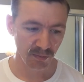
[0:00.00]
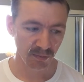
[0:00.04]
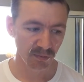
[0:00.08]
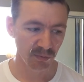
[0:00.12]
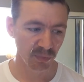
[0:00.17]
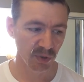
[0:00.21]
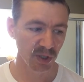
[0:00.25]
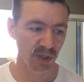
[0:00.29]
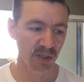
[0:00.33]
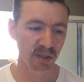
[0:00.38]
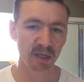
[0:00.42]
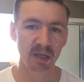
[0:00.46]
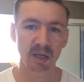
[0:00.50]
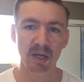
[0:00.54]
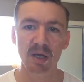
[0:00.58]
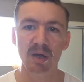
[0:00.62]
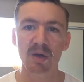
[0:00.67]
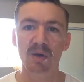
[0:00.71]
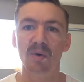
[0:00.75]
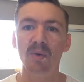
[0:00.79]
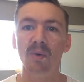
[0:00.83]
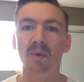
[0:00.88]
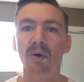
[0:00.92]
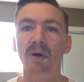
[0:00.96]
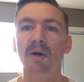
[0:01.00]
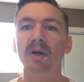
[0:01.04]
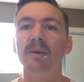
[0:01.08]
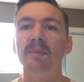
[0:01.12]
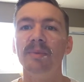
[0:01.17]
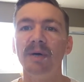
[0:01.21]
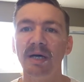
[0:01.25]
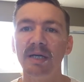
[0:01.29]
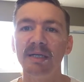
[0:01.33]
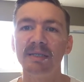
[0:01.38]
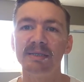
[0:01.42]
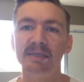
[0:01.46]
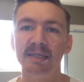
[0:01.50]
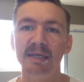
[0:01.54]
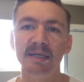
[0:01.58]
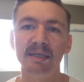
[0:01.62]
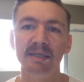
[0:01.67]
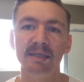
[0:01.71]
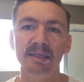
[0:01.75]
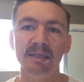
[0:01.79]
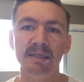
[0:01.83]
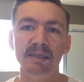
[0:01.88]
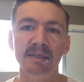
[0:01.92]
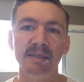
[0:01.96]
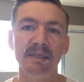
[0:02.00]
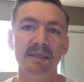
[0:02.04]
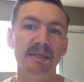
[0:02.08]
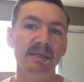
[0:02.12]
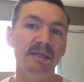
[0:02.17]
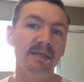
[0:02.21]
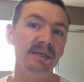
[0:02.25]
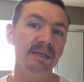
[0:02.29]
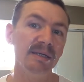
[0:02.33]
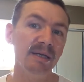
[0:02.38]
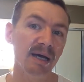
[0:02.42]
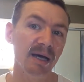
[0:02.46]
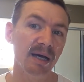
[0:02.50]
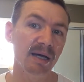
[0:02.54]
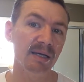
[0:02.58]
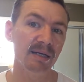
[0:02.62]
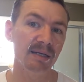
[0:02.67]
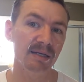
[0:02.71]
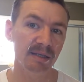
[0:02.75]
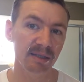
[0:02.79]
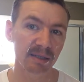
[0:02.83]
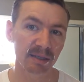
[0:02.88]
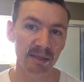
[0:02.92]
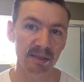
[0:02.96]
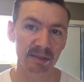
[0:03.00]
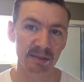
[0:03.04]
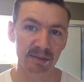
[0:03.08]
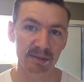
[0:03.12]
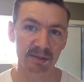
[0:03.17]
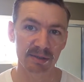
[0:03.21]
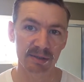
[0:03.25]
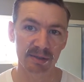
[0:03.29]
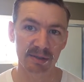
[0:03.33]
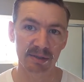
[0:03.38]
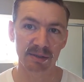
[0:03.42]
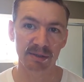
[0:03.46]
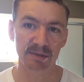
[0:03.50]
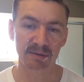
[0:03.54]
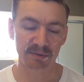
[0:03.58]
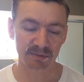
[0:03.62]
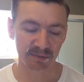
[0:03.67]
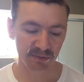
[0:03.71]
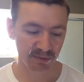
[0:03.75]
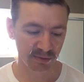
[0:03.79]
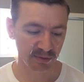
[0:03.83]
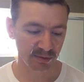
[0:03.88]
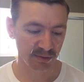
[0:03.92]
But worry about technique and not cutting yourself.